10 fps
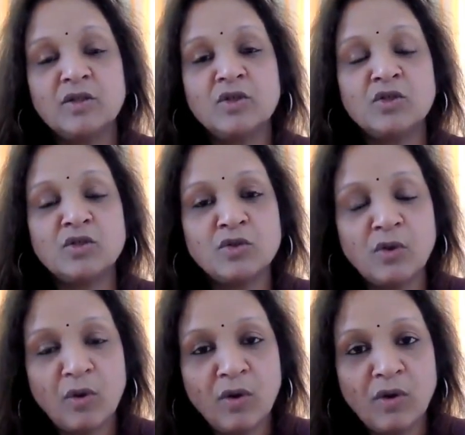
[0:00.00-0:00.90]

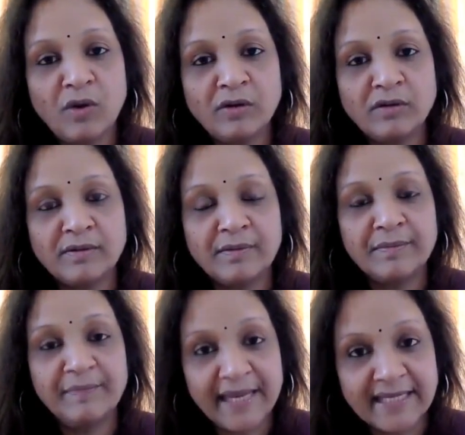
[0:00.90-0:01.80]
so
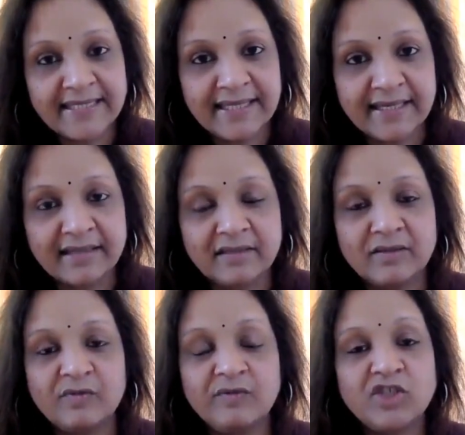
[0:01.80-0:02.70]
basic,
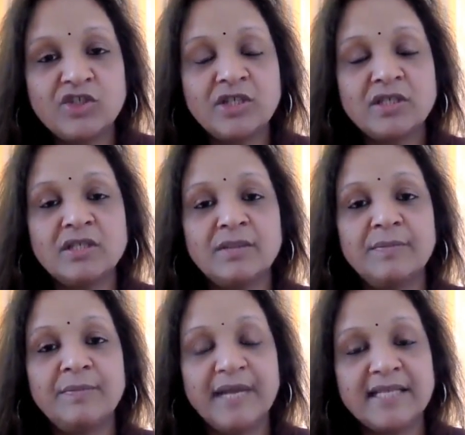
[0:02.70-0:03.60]
which is
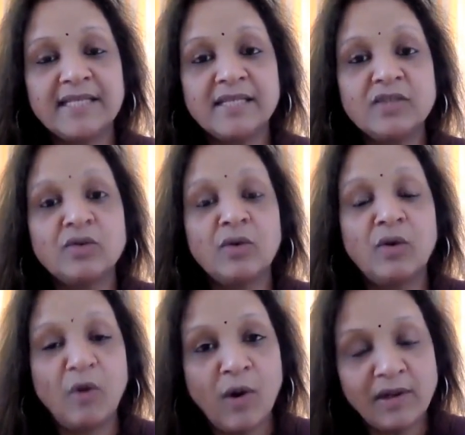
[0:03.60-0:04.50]
present
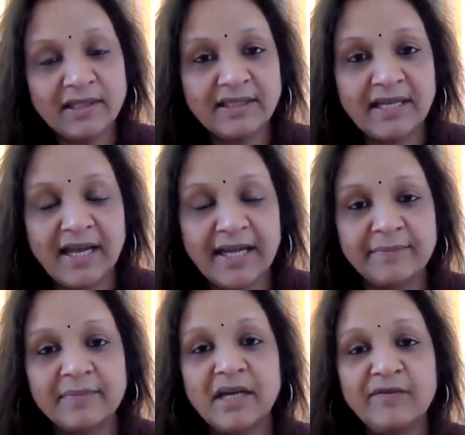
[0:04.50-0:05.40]
all the
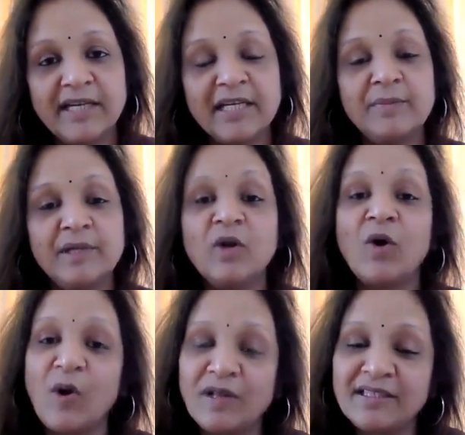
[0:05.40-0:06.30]
time, available
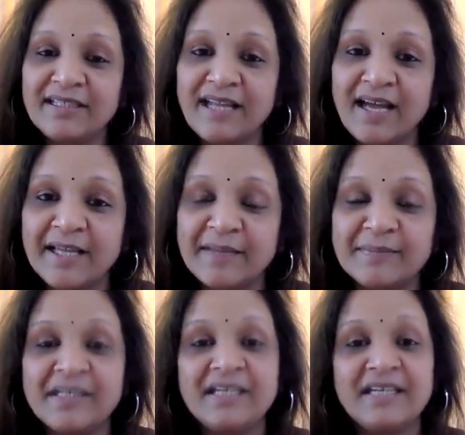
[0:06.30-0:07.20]
all the time,
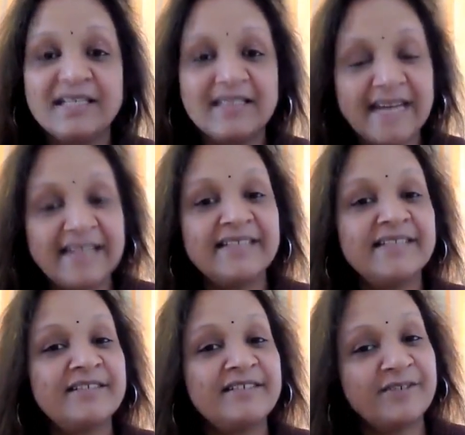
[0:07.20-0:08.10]
right
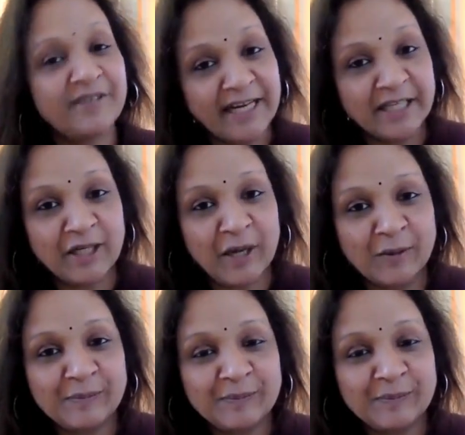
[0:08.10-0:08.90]
here, right now.